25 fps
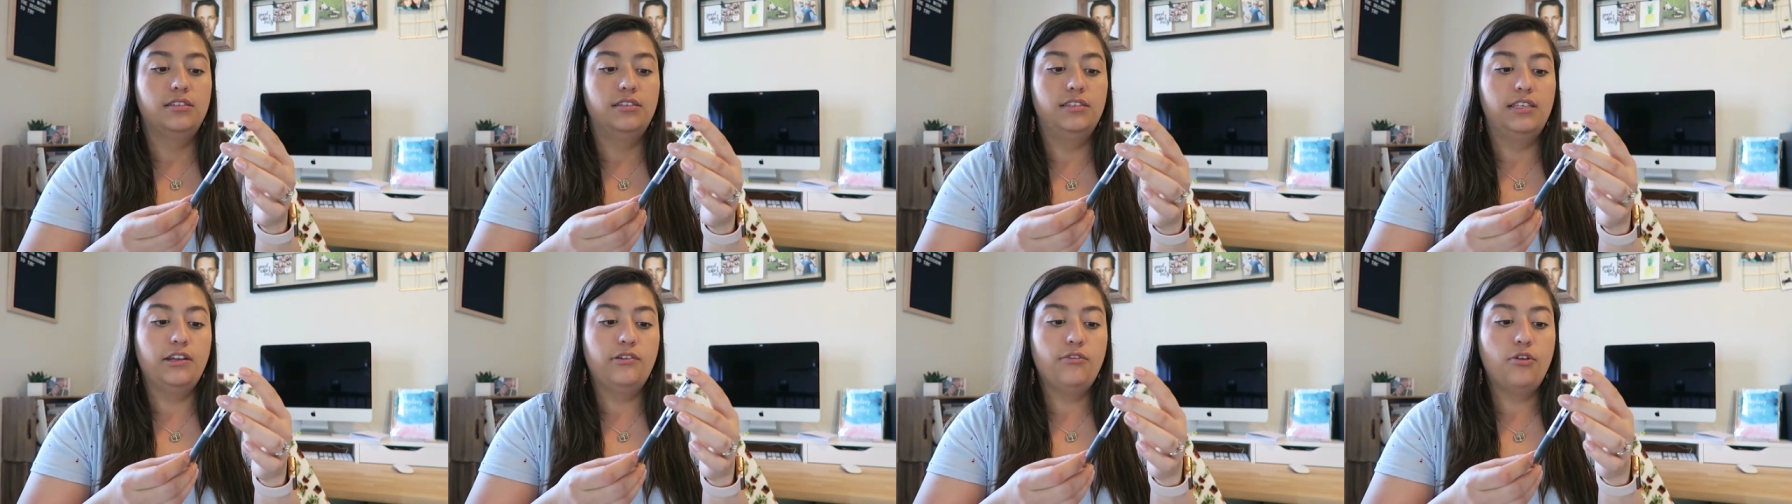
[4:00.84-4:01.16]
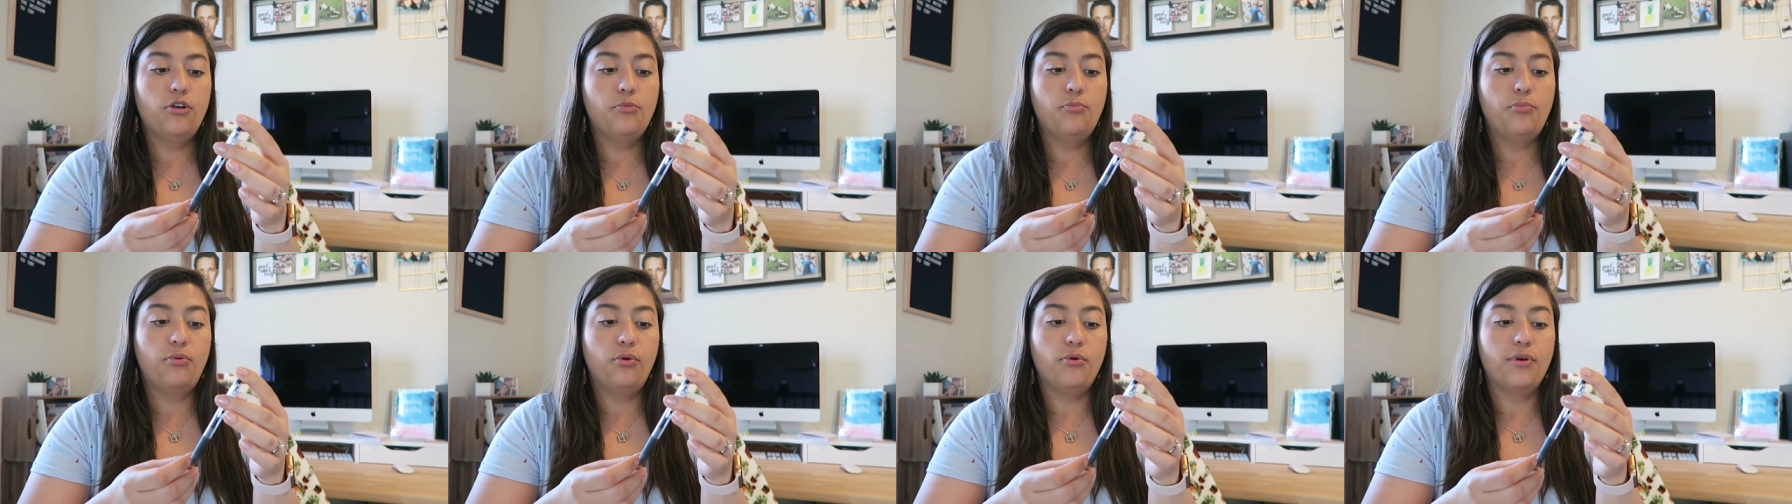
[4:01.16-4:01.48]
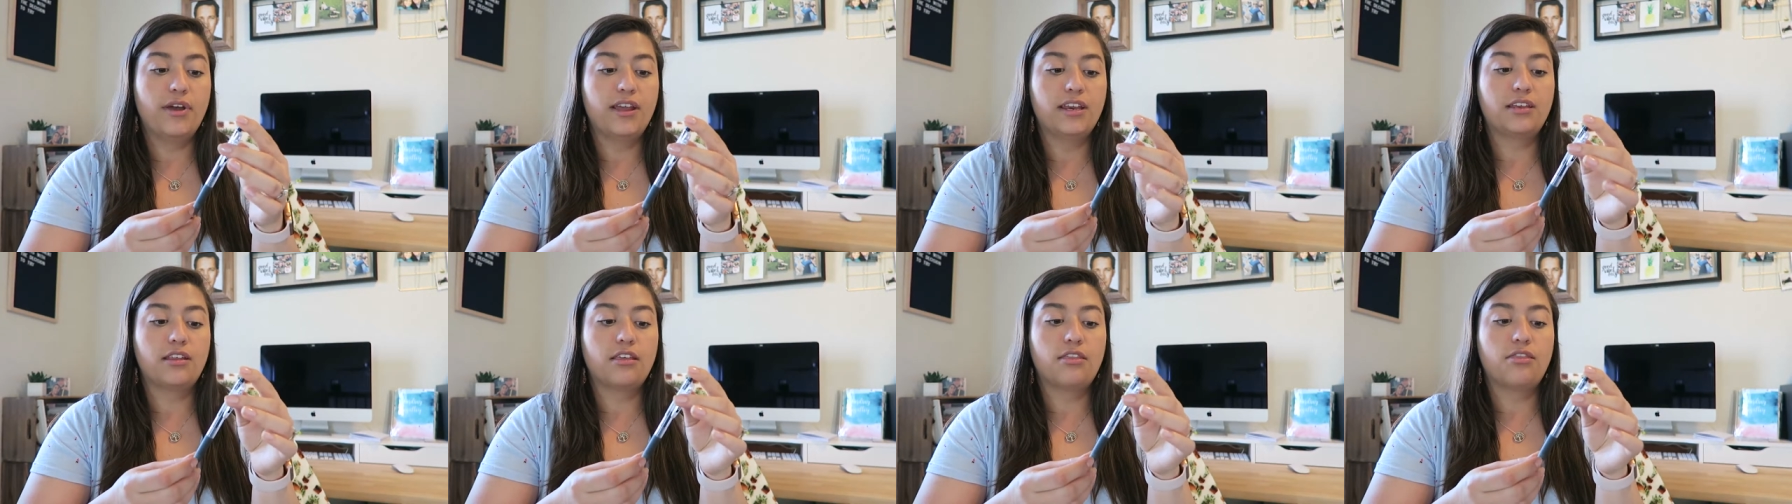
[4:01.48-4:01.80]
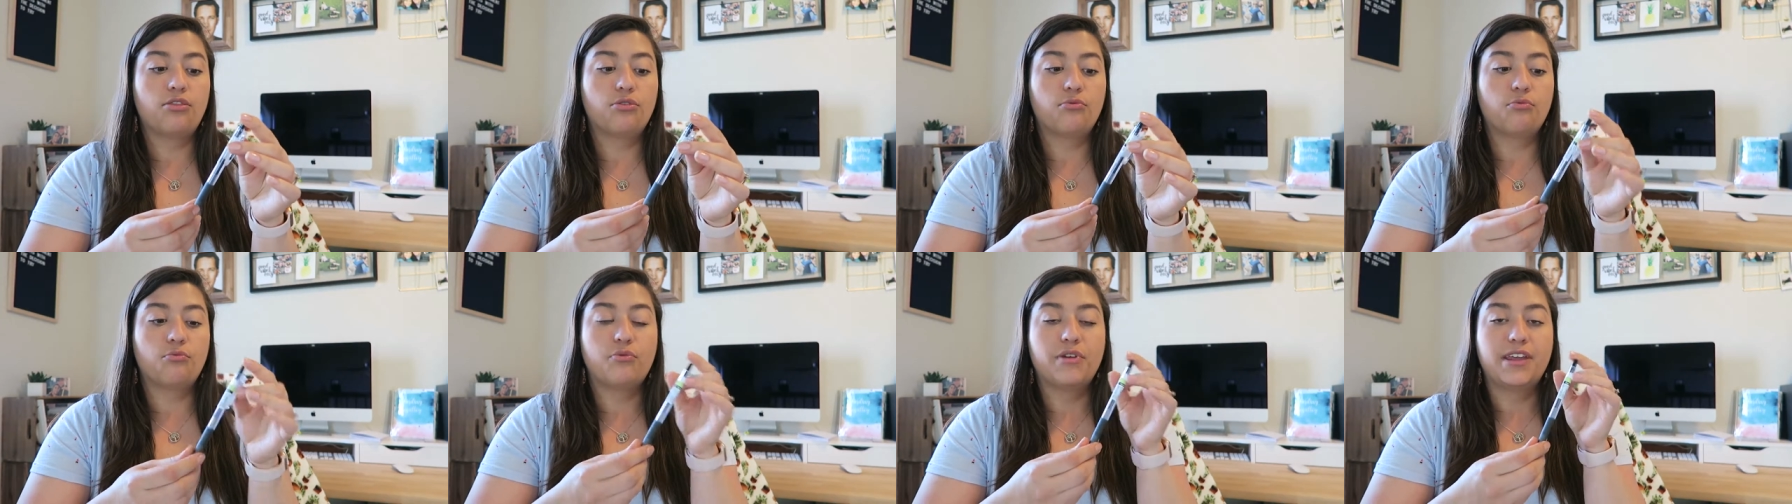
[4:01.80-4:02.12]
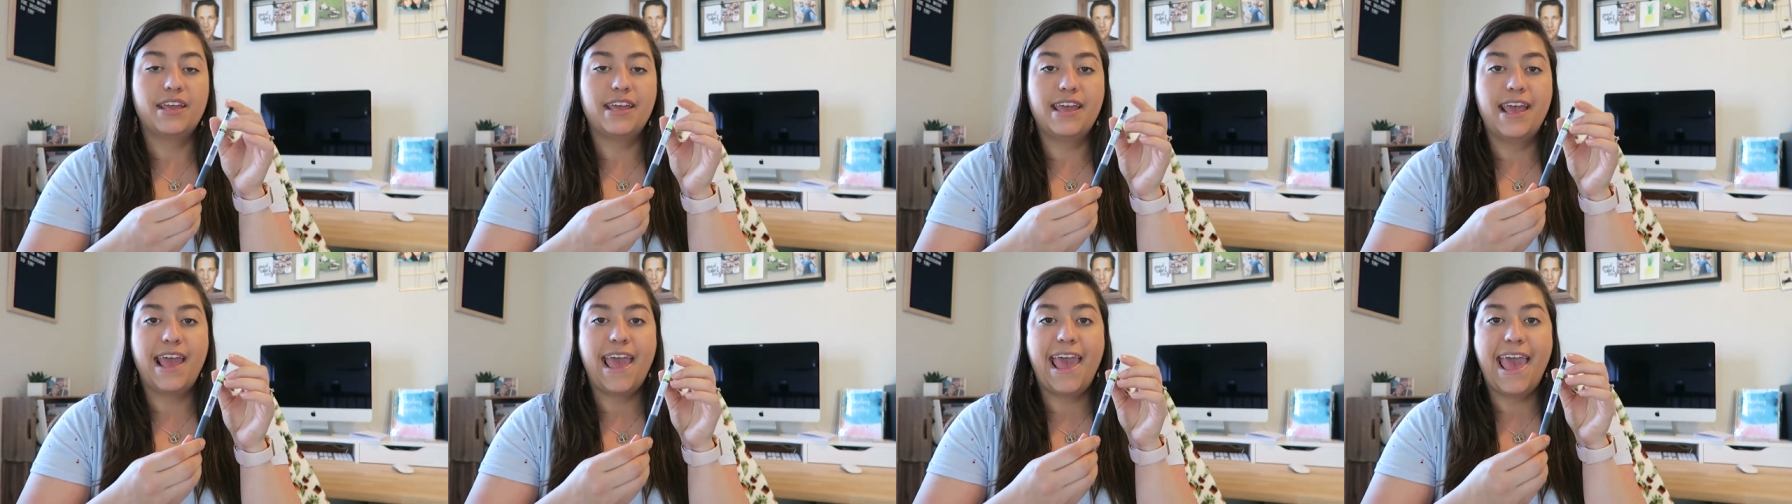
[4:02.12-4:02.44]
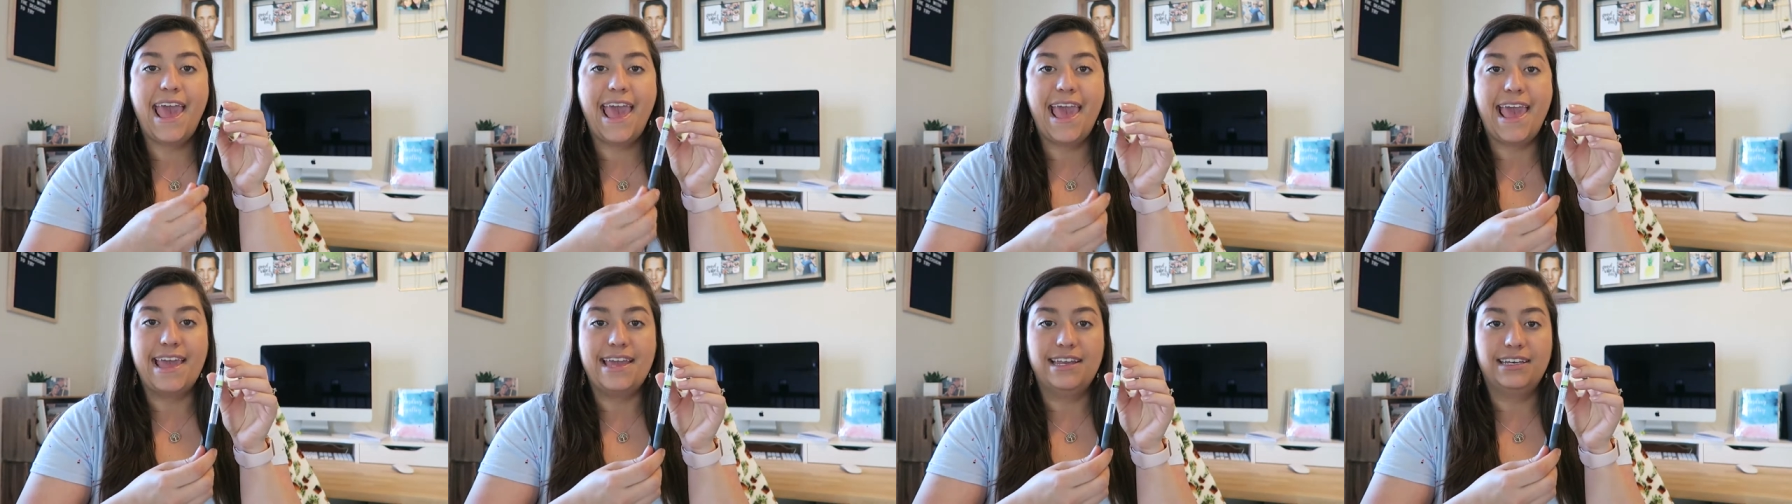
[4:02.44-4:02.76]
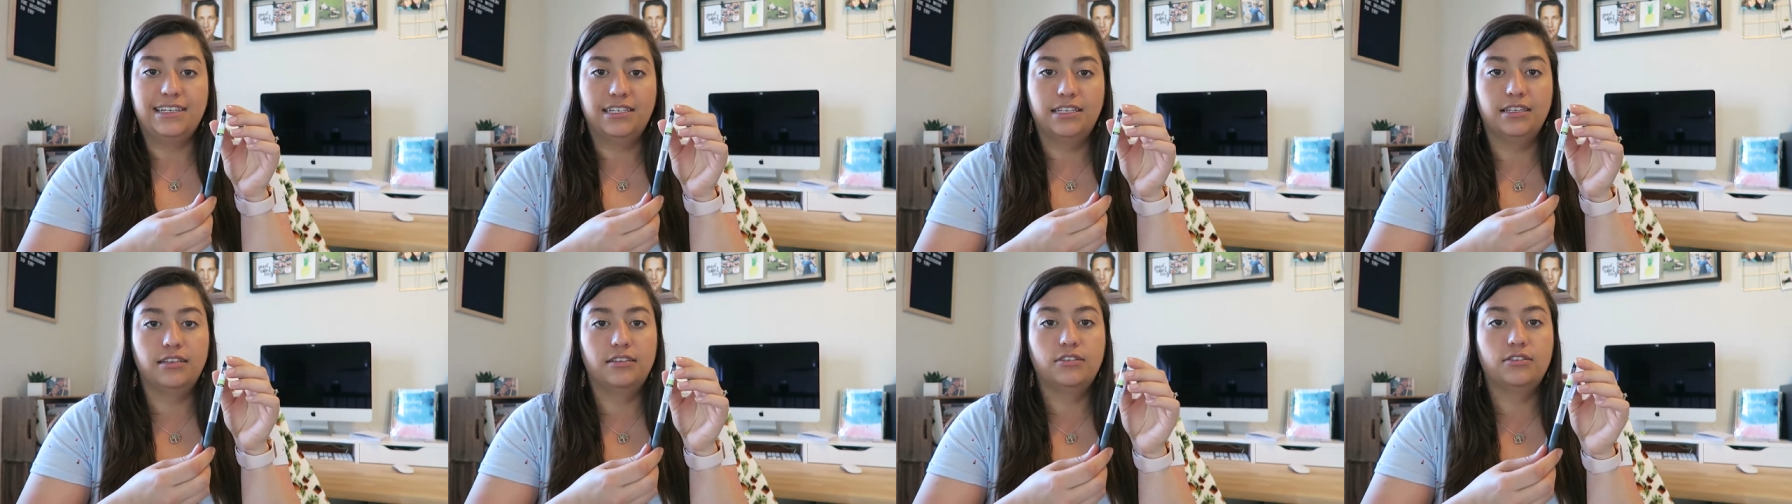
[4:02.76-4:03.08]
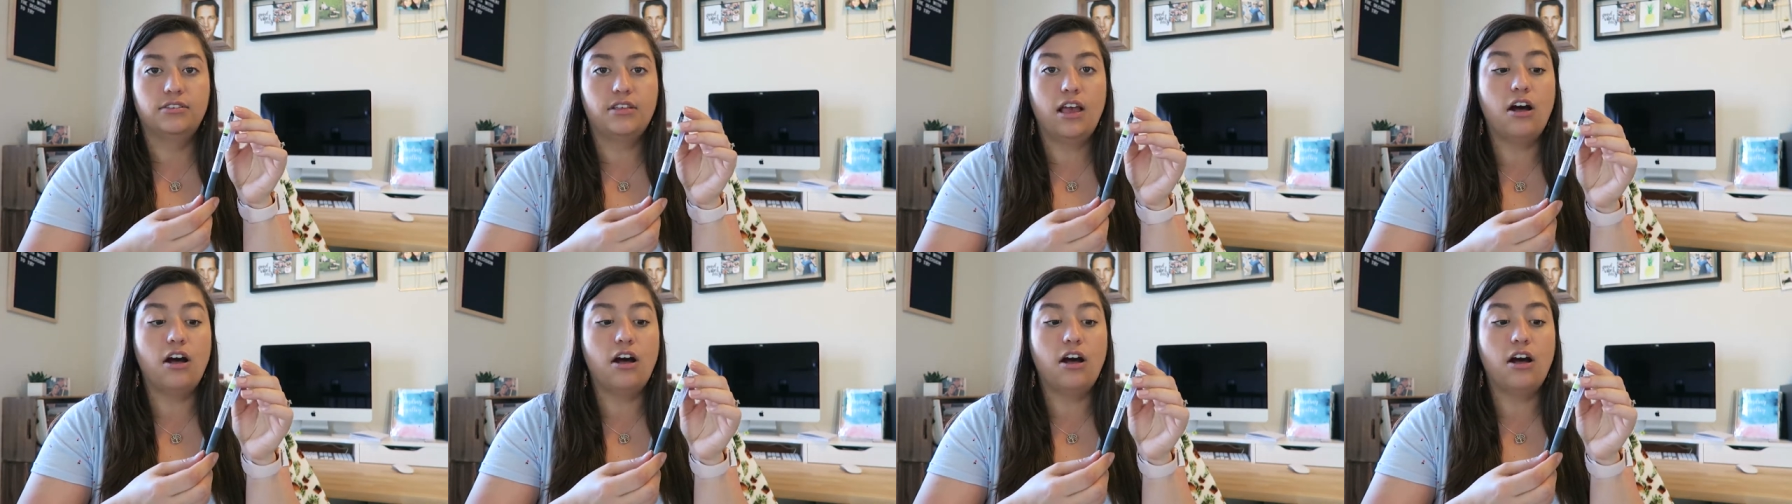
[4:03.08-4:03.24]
0.38